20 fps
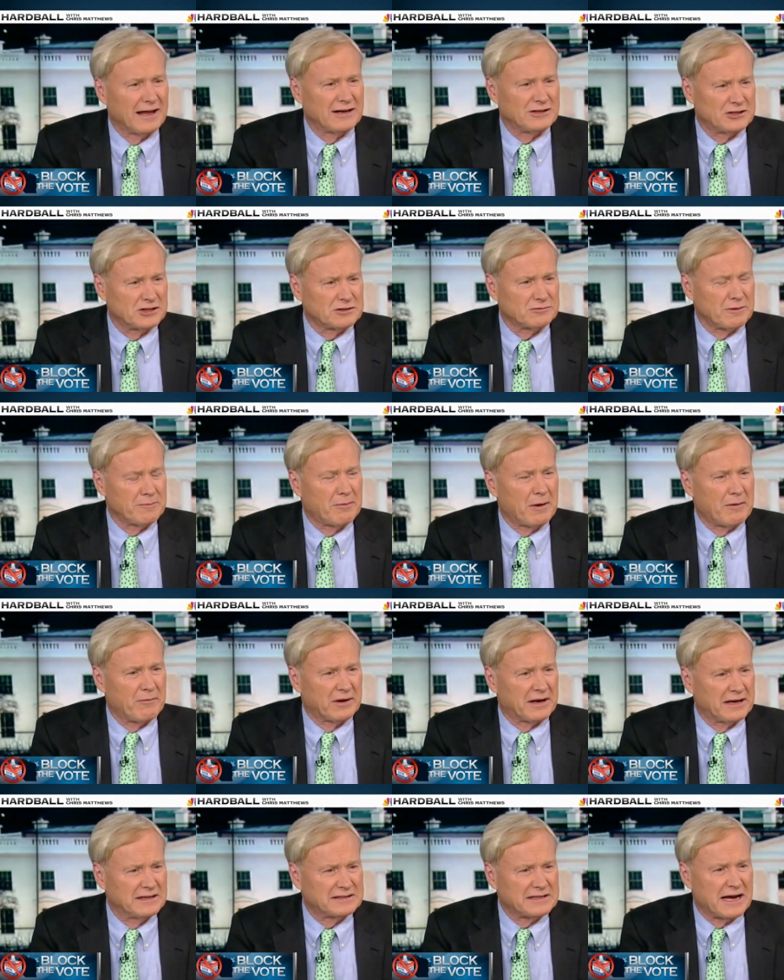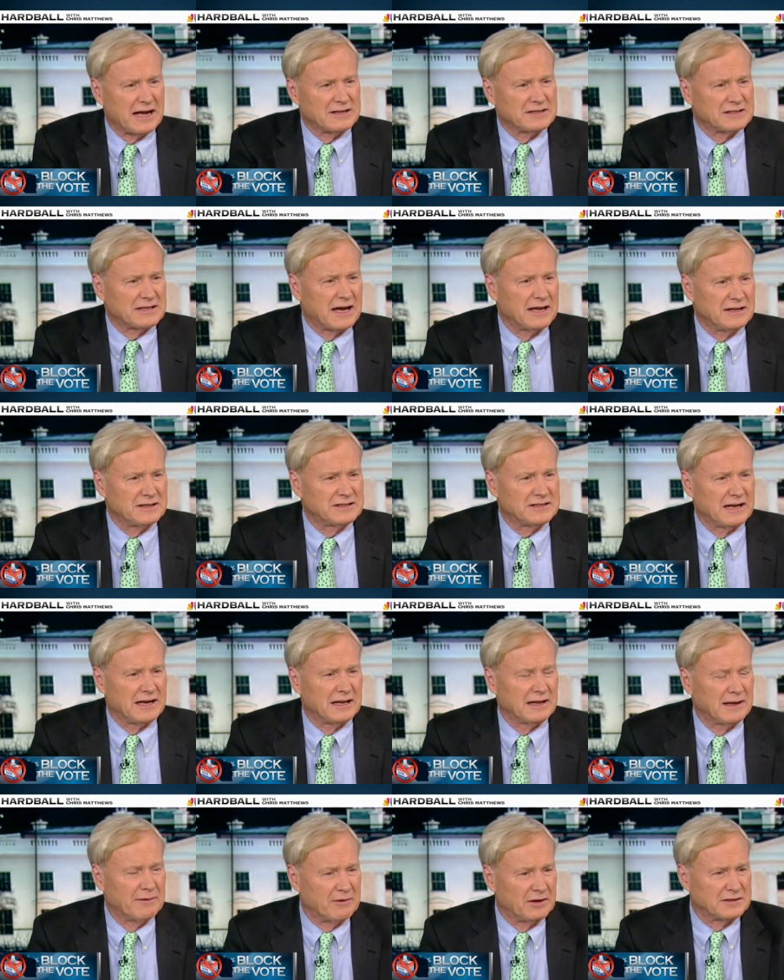elect just Republicans outside the
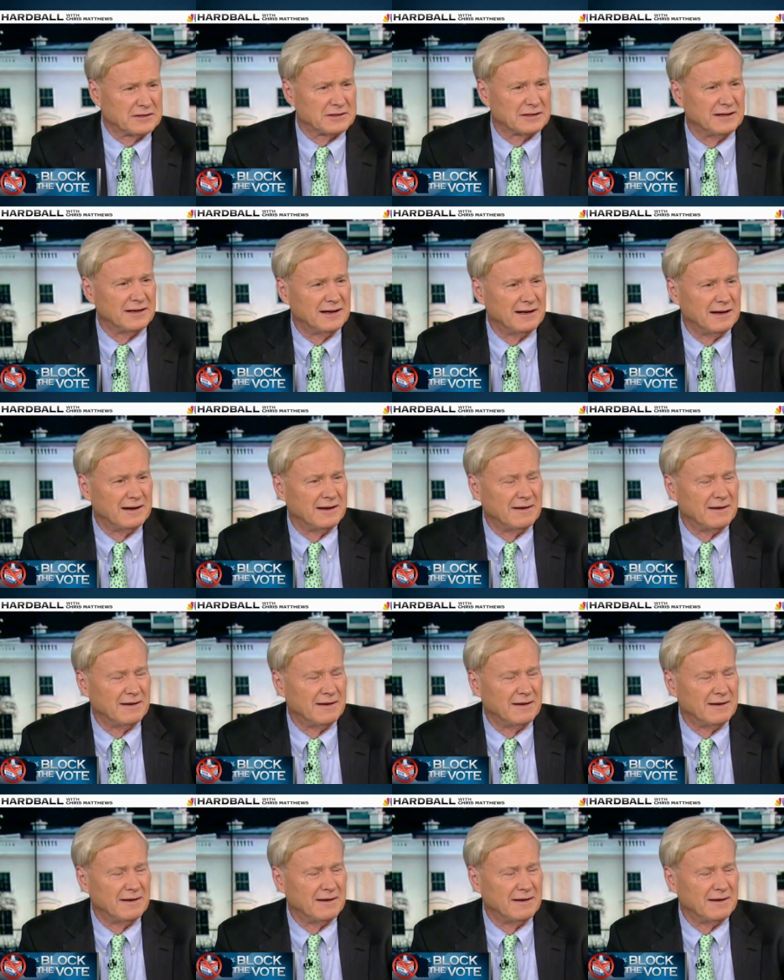city limits. Right.